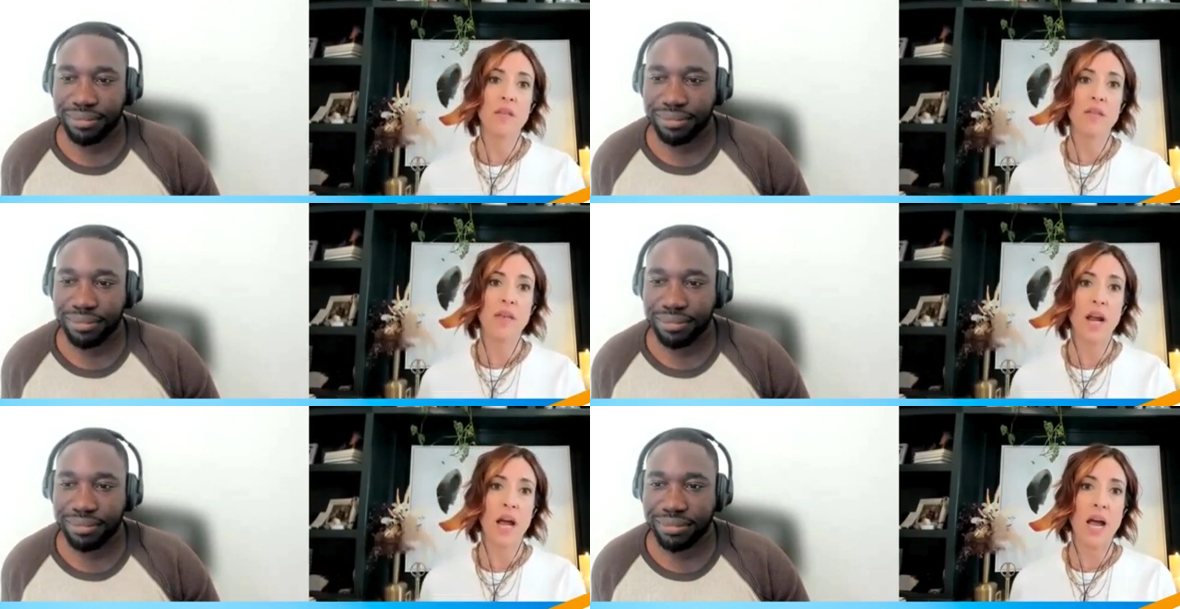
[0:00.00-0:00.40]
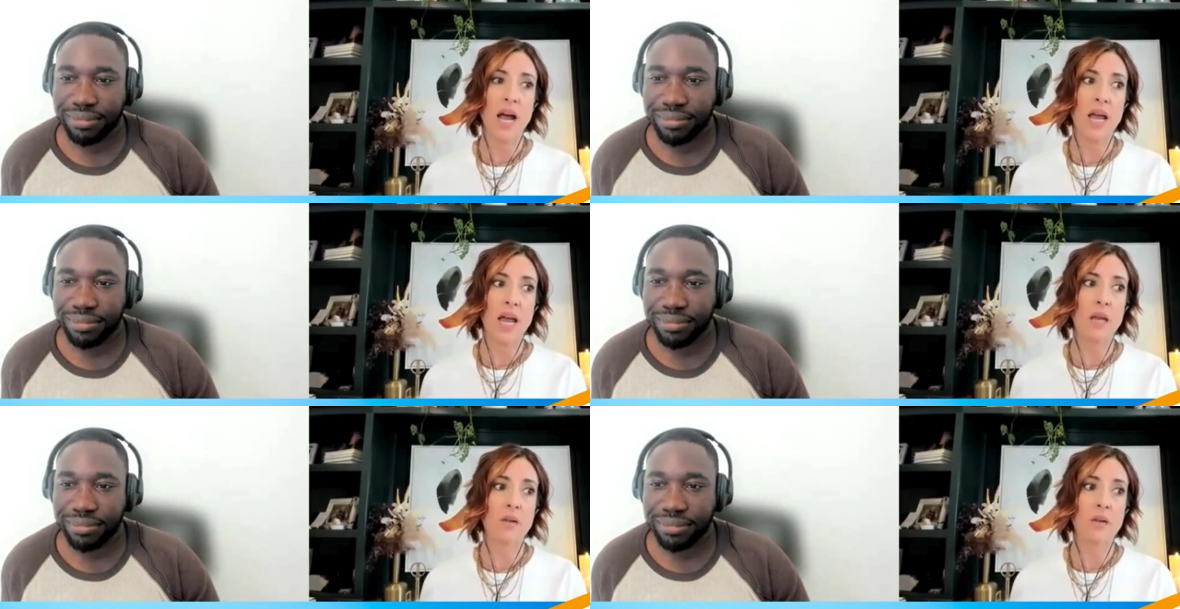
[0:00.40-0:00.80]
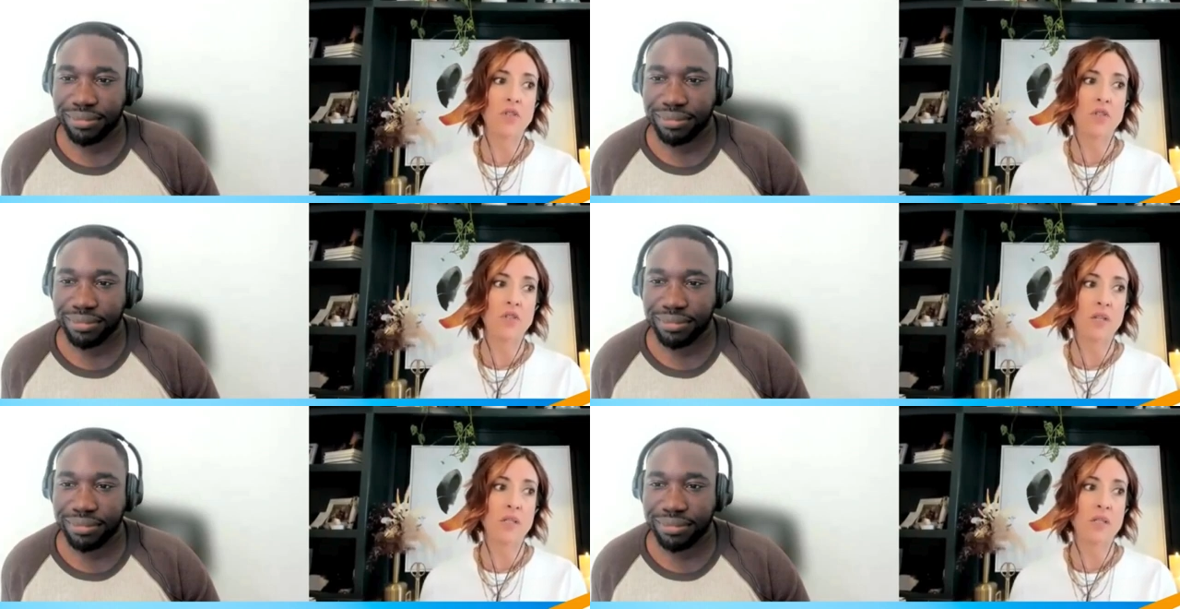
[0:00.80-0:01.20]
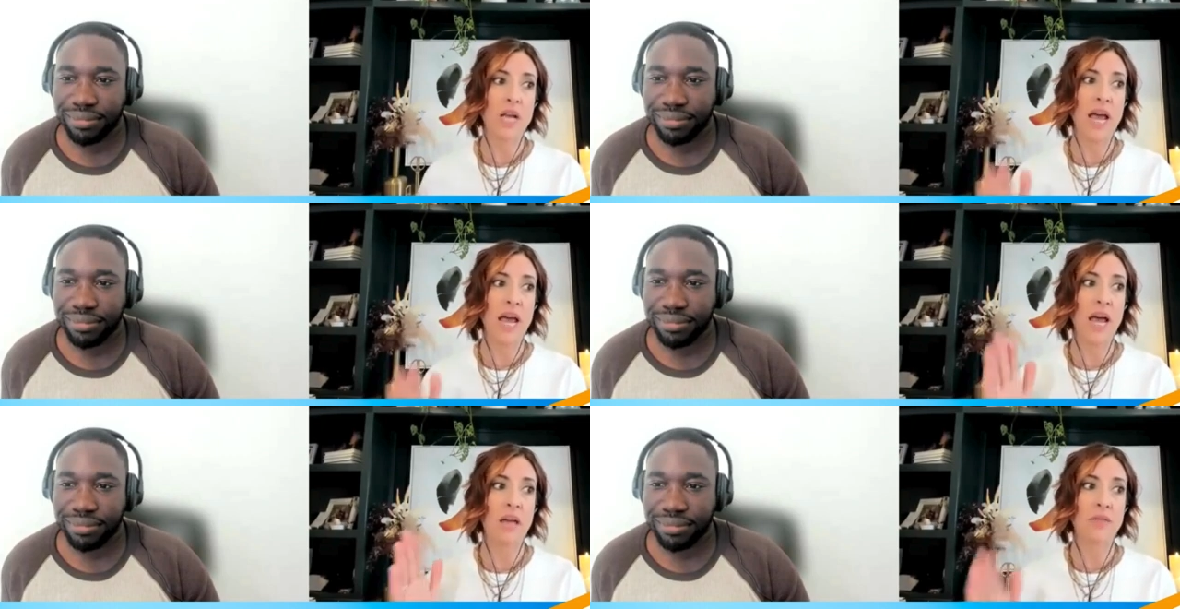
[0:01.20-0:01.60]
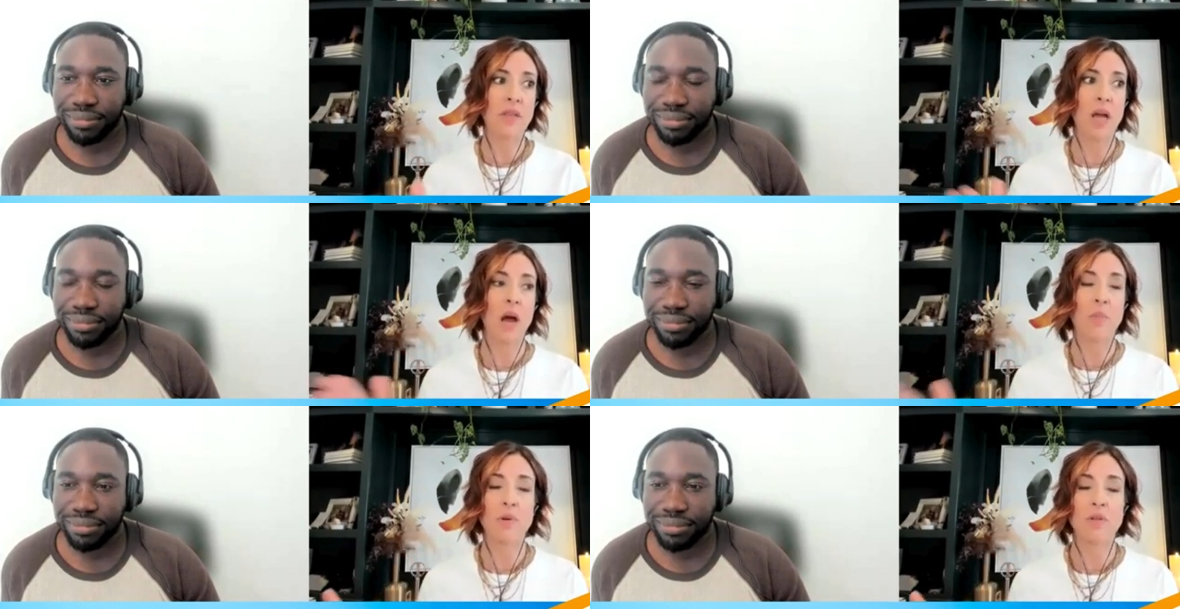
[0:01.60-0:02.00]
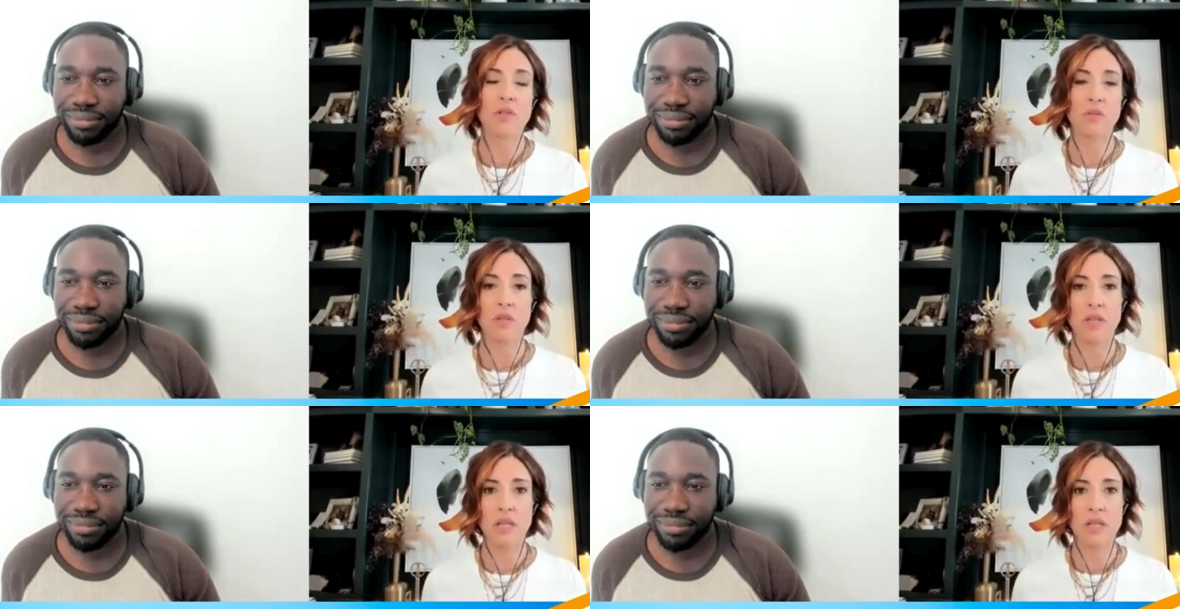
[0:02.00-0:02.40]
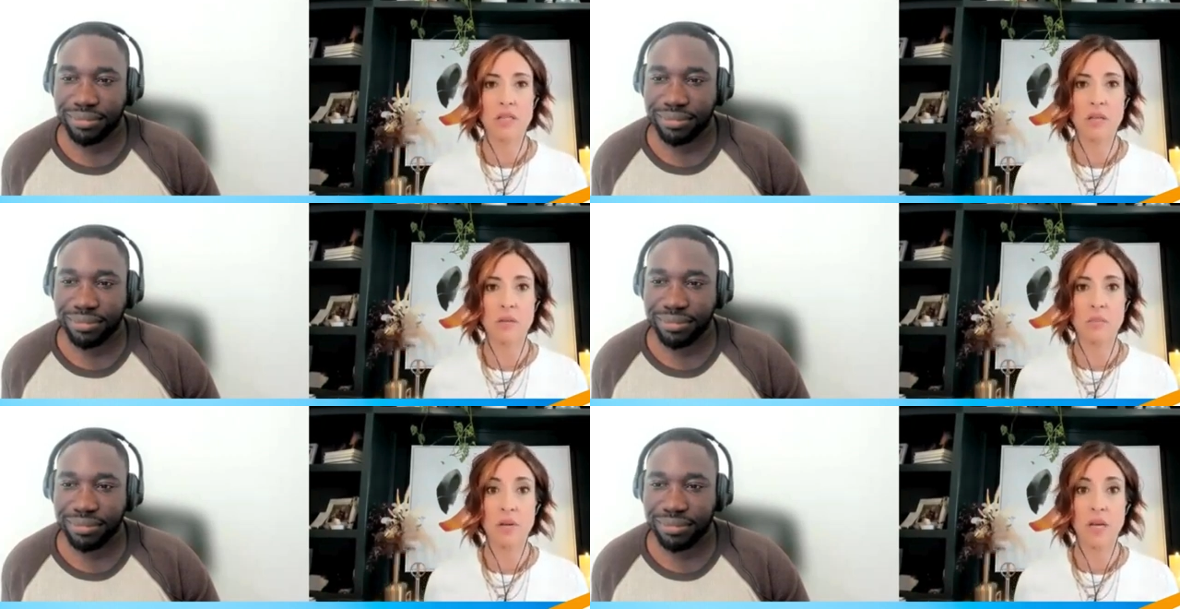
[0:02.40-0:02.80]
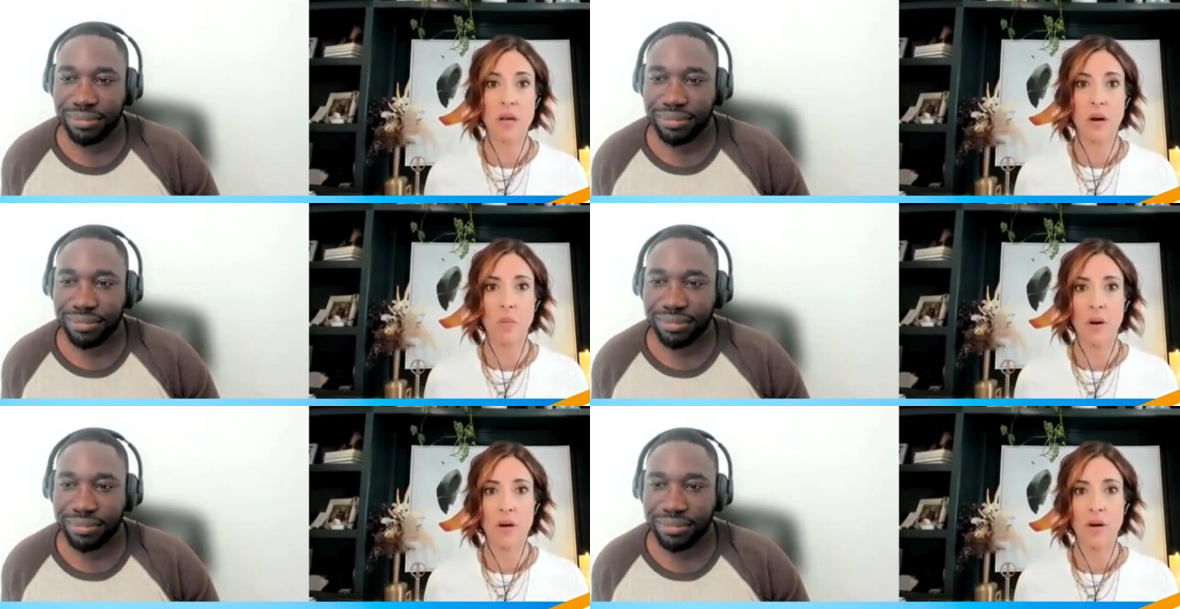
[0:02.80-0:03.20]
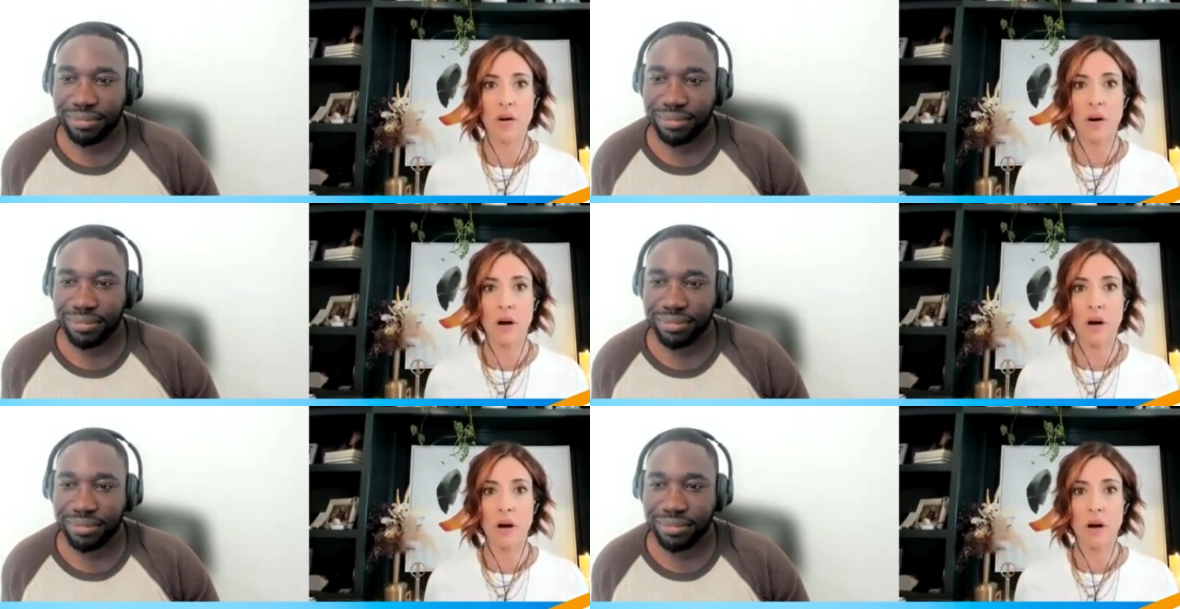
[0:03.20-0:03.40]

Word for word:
Speaker 1: that I just had the opportunity to be aware